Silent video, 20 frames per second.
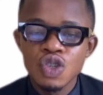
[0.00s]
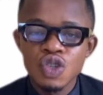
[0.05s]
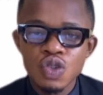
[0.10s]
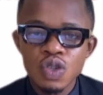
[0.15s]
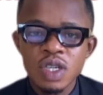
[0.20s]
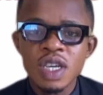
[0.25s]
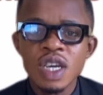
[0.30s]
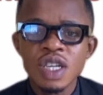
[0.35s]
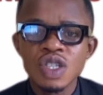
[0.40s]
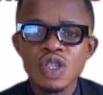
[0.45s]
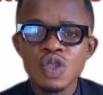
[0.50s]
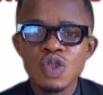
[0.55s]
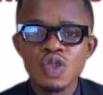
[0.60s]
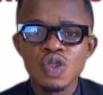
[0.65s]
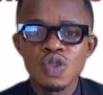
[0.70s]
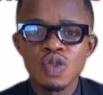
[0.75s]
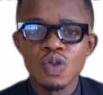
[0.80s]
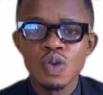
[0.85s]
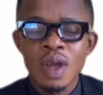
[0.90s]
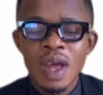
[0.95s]
you should get
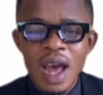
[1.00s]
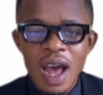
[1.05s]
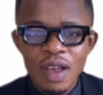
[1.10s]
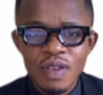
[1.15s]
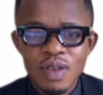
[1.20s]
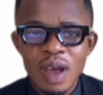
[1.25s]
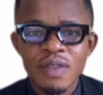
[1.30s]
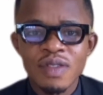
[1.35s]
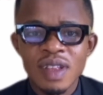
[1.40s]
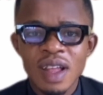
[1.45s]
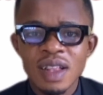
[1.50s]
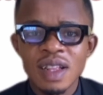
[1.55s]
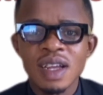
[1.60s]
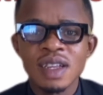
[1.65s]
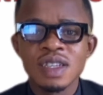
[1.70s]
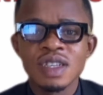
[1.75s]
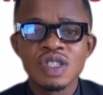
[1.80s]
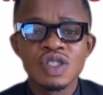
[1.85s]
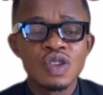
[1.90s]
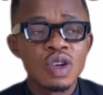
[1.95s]
used to as you have
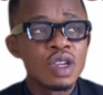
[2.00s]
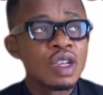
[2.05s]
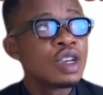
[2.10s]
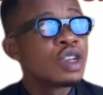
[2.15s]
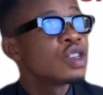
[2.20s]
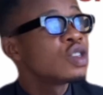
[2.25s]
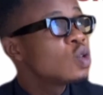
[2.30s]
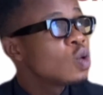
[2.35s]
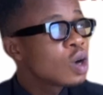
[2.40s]
started this journey.